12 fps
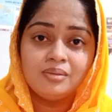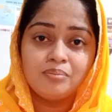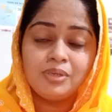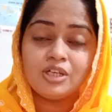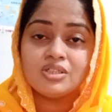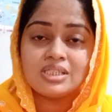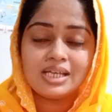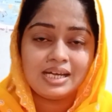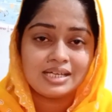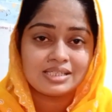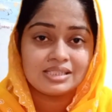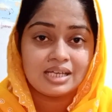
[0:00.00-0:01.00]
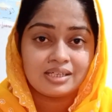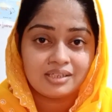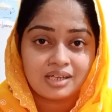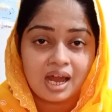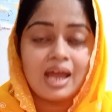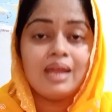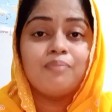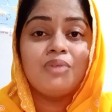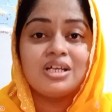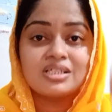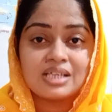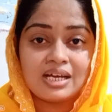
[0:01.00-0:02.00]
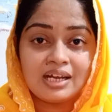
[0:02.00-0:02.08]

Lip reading: Because it's the time, it's an